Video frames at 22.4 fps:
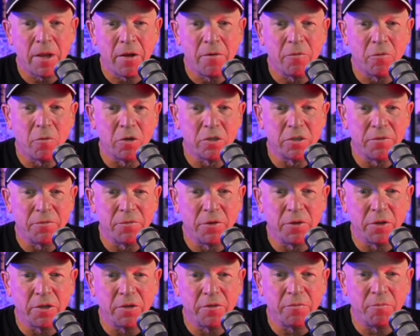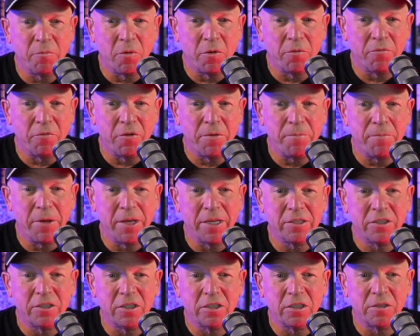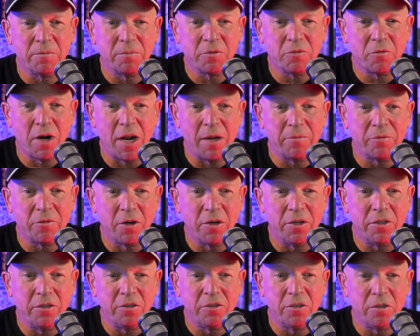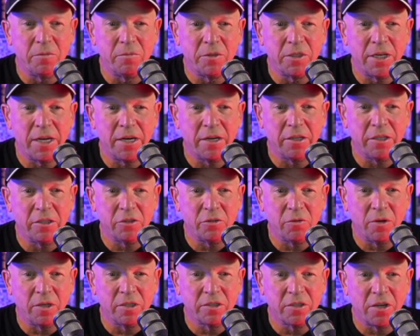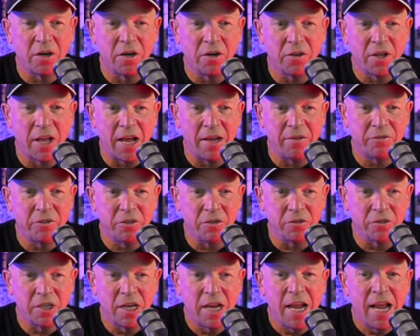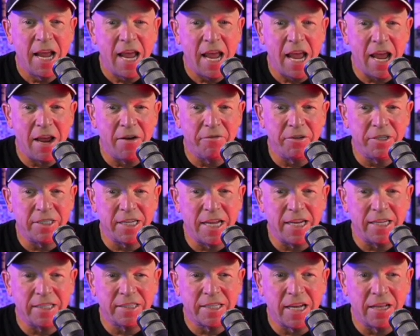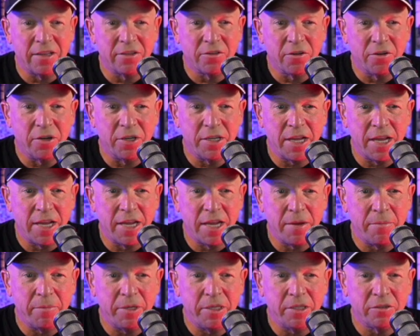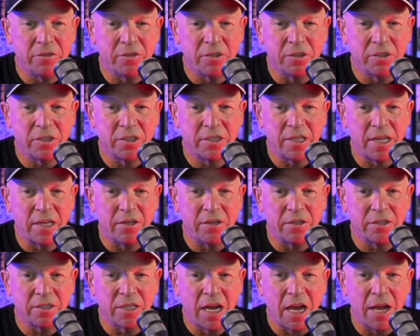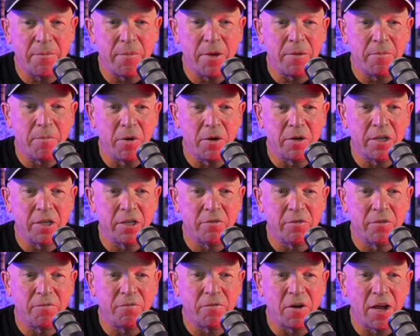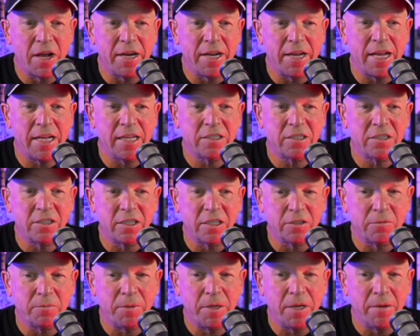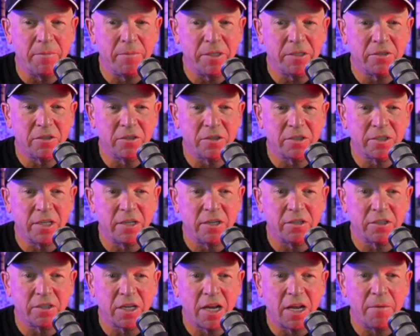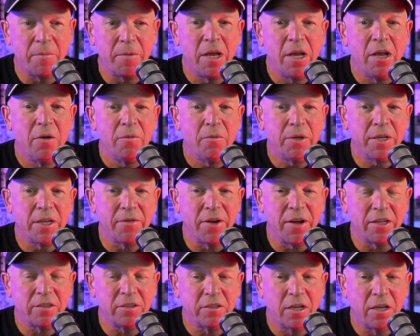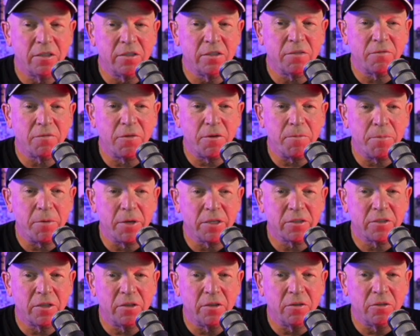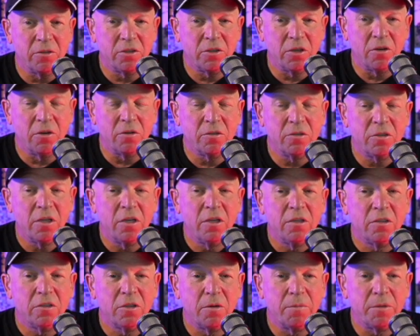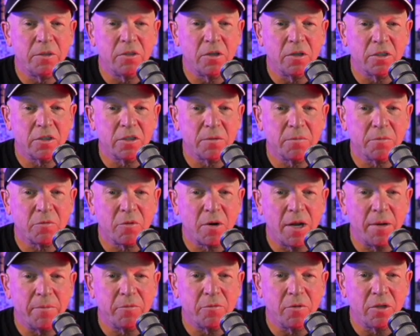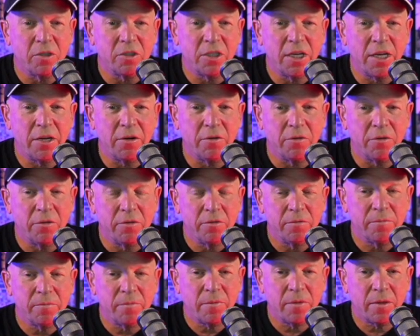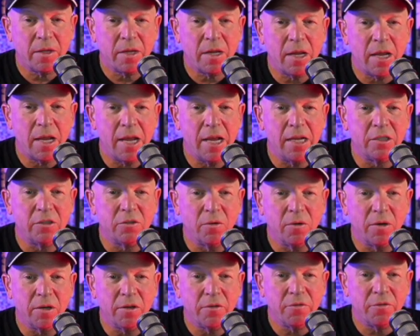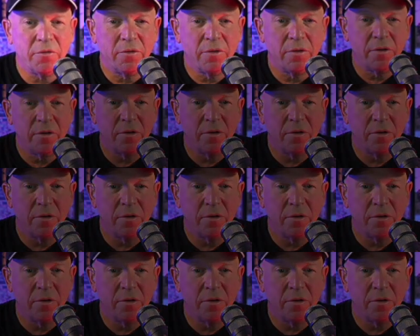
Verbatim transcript: Of course, if you're looking for more free picks, just subscribe to our YouTube channel and join us on our live shows every day at 10:30 a.m. Eastern Standard Time and Monday through Friday at 6 p.m. Eastern Standard Time. We give out tons of free picks on those shows, so be sure to subscribe to our channel and join us.